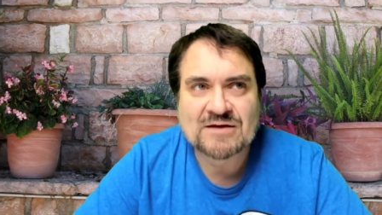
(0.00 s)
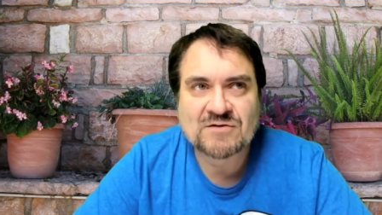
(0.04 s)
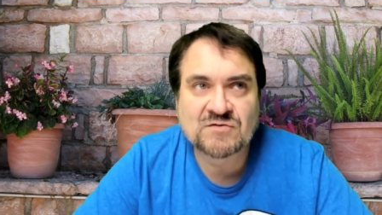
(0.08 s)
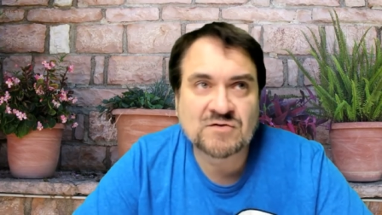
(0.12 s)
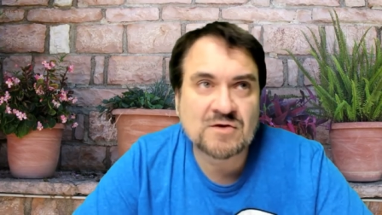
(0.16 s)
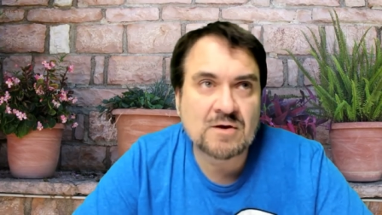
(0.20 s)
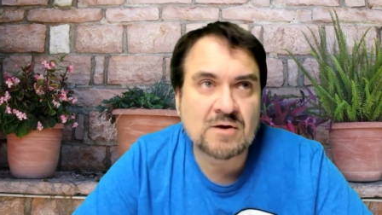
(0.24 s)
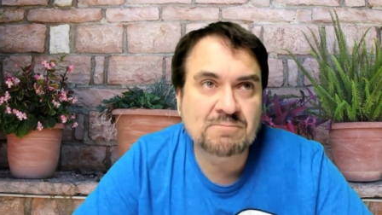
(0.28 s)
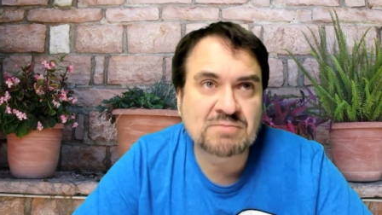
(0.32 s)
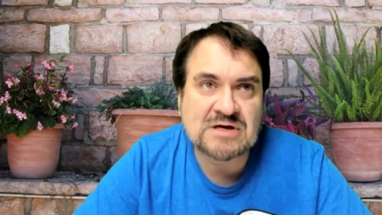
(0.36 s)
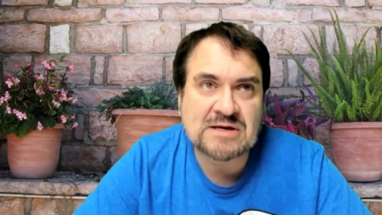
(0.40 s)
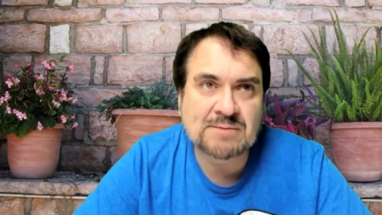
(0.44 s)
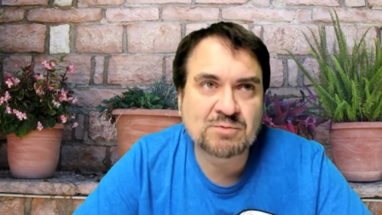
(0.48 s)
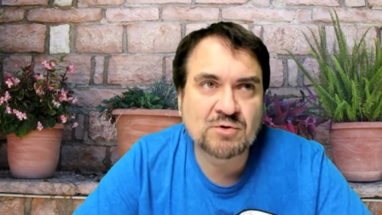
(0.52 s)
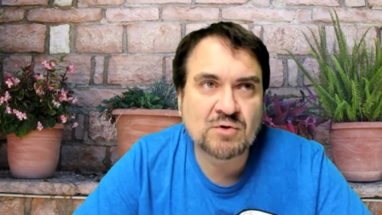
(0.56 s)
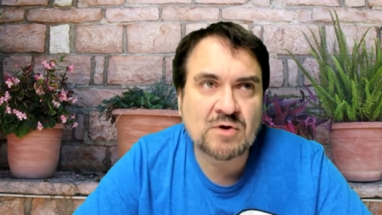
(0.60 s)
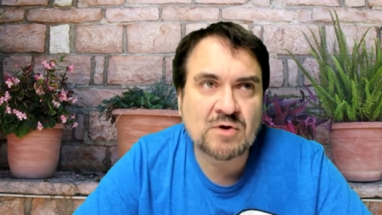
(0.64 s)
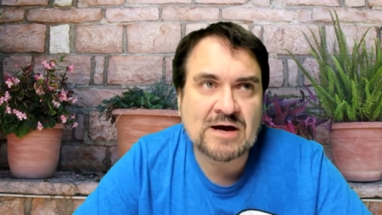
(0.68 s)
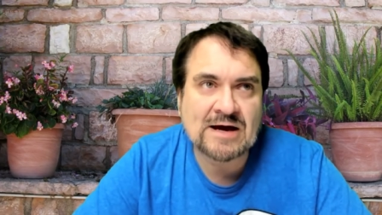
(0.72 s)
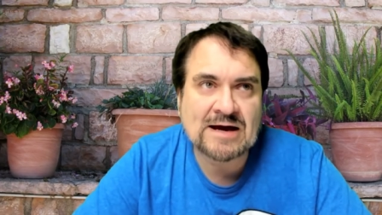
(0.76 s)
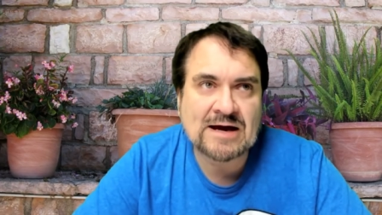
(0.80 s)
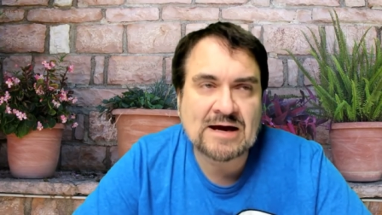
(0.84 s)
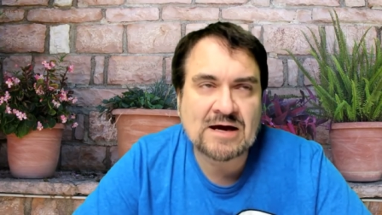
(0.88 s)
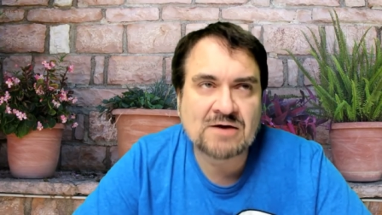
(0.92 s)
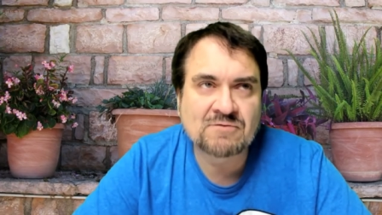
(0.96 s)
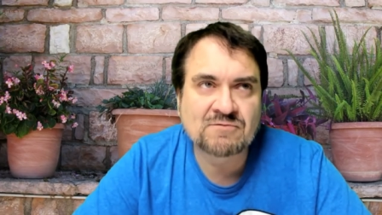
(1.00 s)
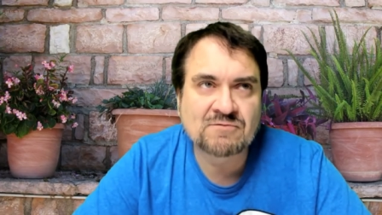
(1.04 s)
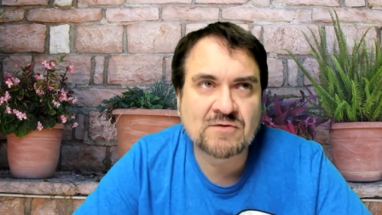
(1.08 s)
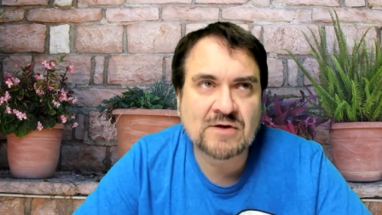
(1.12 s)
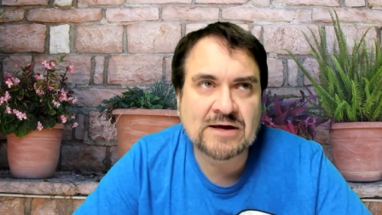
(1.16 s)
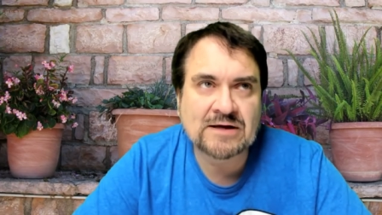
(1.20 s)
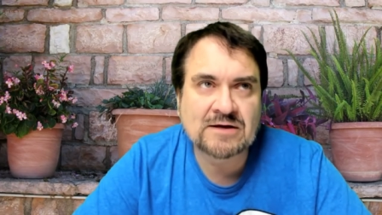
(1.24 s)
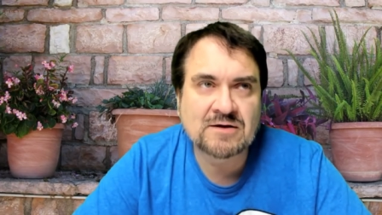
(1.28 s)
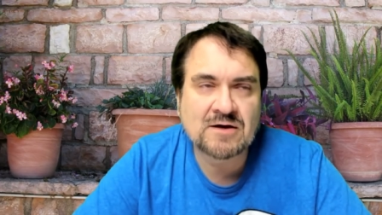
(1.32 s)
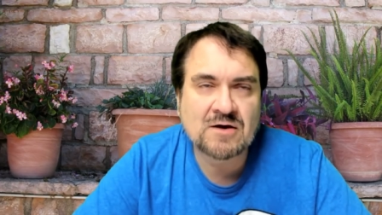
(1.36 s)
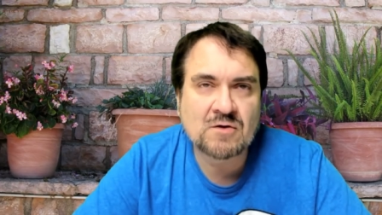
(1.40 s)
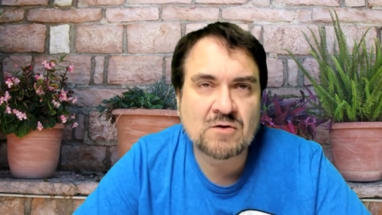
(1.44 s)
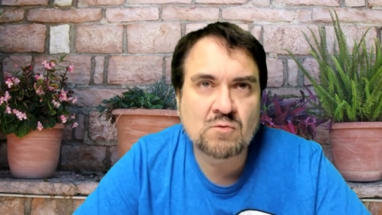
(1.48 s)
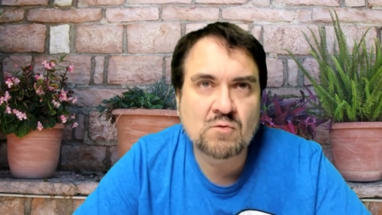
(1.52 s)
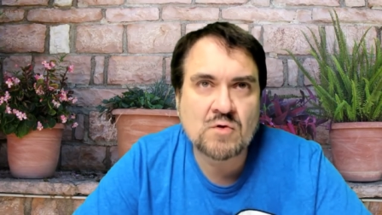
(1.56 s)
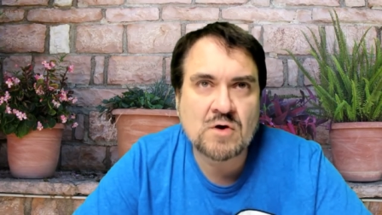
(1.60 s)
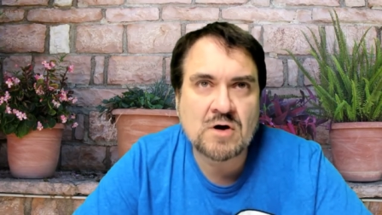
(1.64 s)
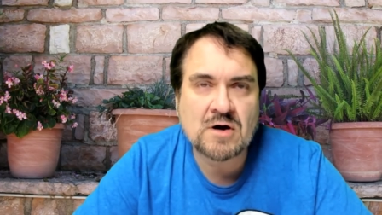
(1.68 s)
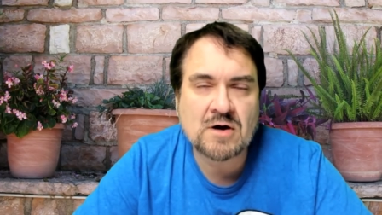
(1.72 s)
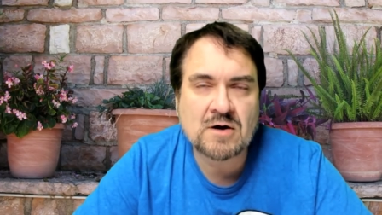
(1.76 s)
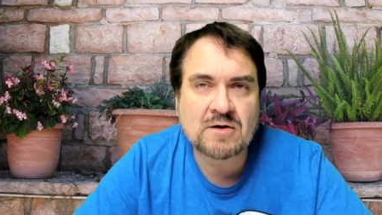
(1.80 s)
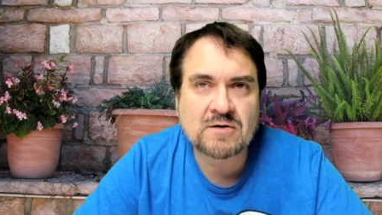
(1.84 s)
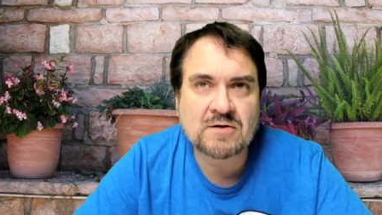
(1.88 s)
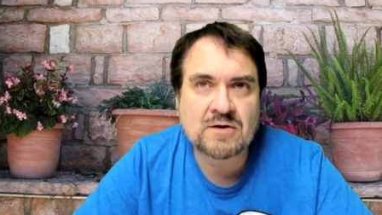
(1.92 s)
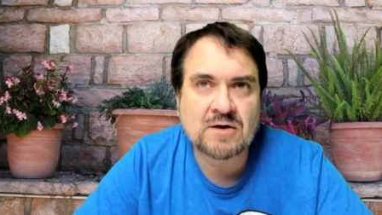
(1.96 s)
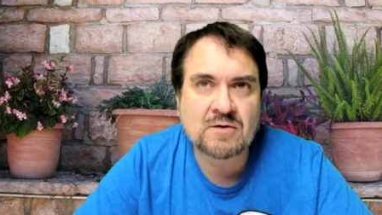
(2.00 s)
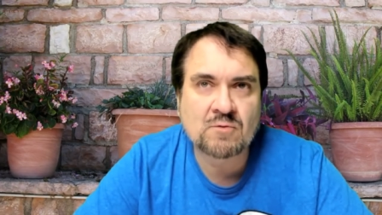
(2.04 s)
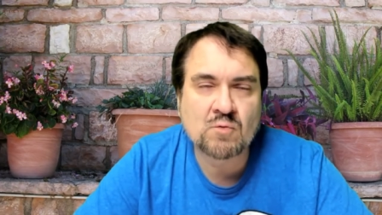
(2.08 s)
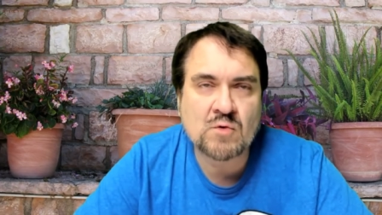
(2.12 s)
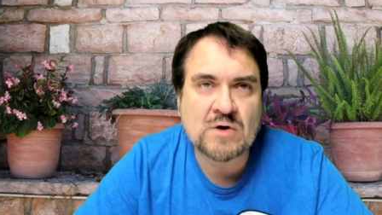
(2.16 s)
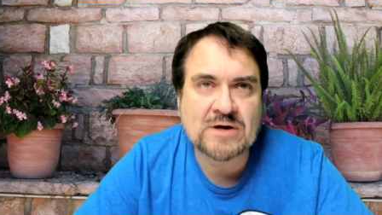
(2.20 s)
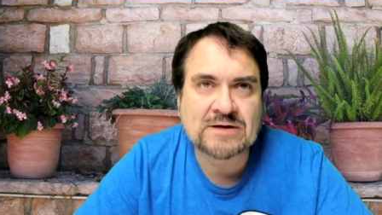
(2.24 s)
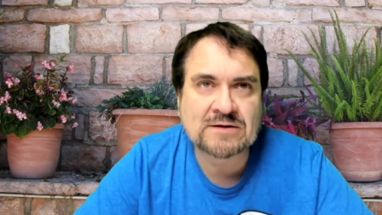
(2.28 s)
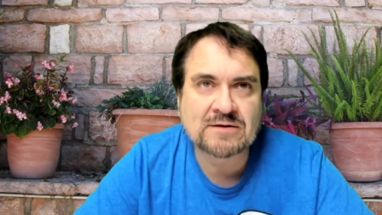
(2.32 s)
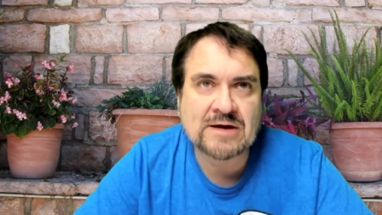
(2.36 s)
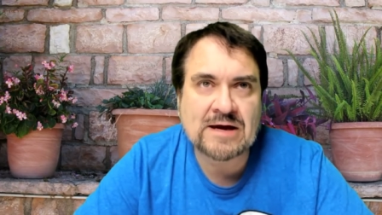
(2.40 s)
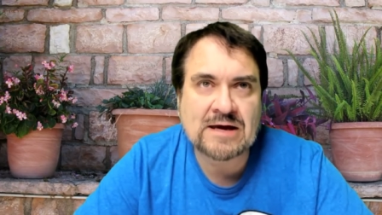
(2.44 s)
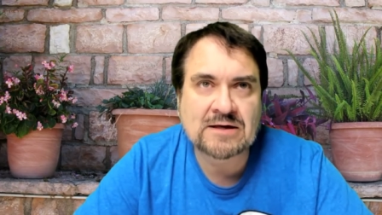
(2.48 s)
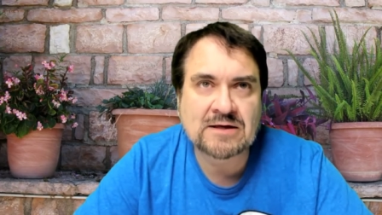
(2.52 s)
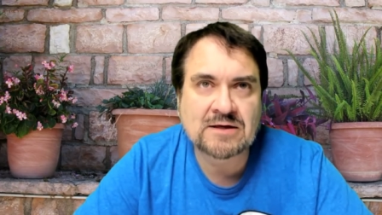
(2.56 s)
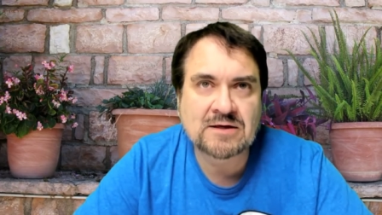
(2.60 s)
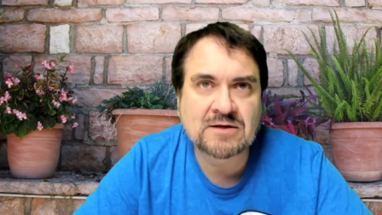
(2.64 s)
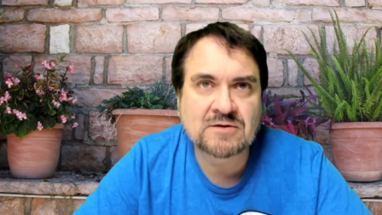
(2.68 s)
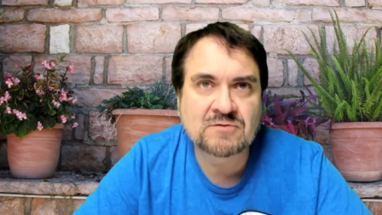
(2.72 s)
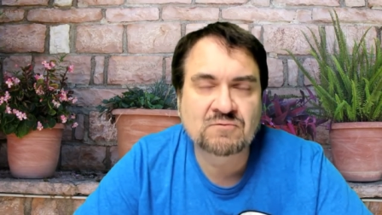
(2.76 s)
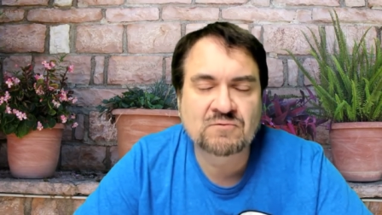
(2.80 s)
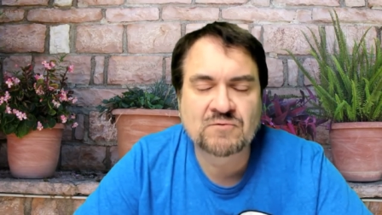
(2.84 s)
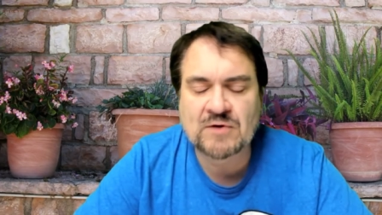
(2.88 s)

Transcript: some people I have like a, uh, one lady,